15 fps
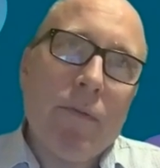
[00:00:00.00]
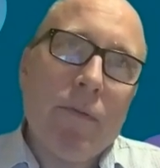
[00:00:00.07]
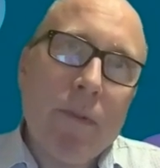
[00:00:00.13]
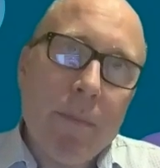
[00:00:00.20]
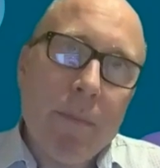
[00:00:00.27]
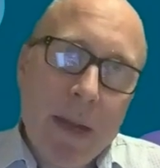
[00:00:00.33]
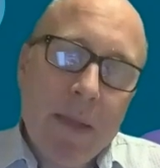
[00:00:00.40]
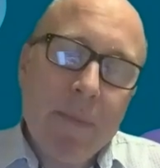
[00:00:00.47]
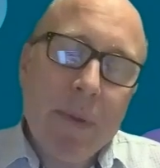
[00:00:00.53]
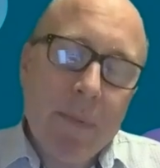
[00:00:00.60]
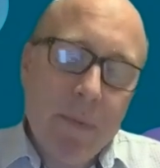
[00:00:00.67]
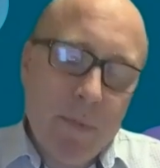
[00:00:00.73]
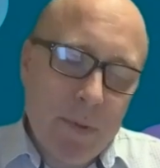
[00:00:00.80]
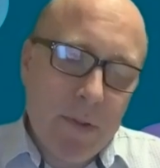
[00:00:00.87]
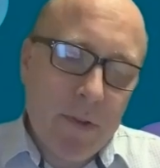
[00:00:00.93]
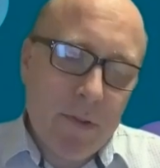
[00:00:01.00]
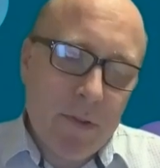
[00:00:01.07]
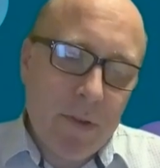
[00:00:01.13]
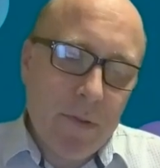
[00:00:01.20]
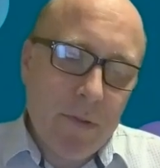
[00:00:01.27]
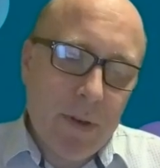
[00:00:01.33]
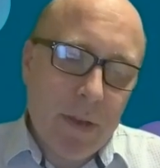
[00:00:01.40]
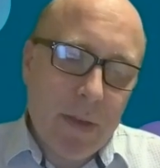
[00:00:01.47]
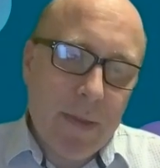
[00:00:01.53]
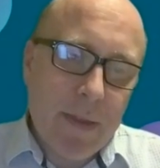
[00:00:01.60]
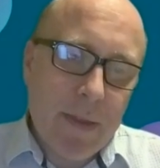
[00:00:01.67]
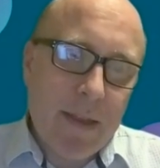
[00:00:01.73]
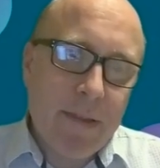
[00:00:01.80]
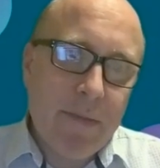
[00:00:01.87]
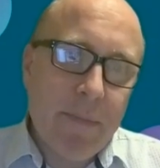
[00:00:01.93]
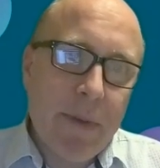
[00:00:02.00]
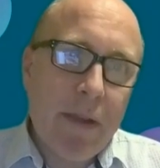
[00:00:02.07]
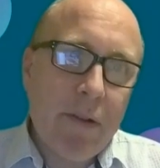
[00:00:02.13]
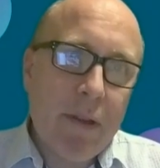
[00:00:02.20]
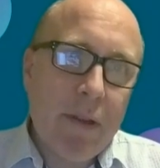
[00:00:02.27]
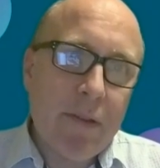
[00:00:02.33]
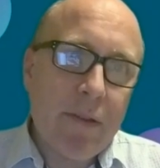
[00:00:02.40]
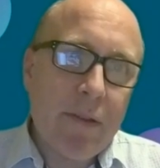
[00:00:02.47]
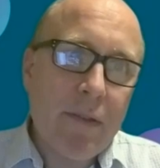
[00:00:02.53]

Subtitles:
for many people with dystonia, they experience